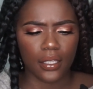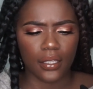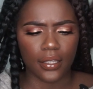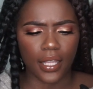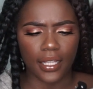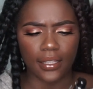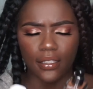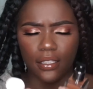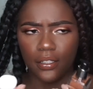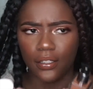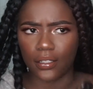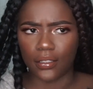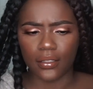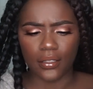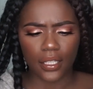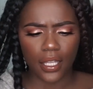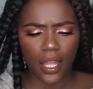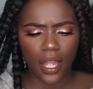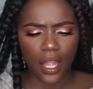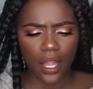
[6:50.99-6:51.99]
that's a
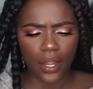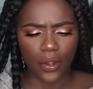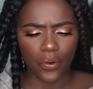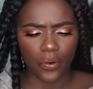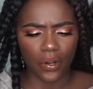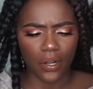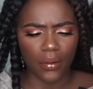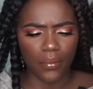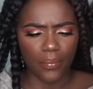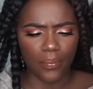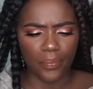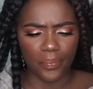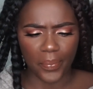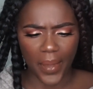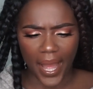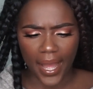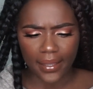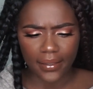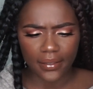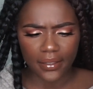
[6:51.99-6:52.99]
good thing or a
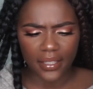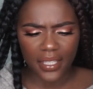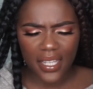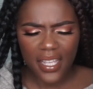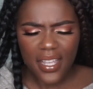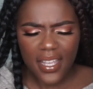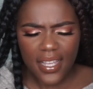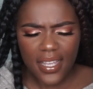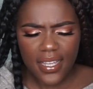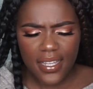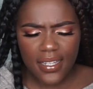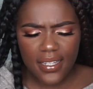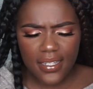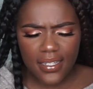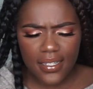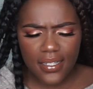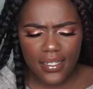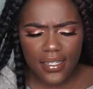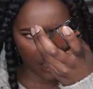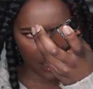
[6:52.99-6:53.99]
bad thing.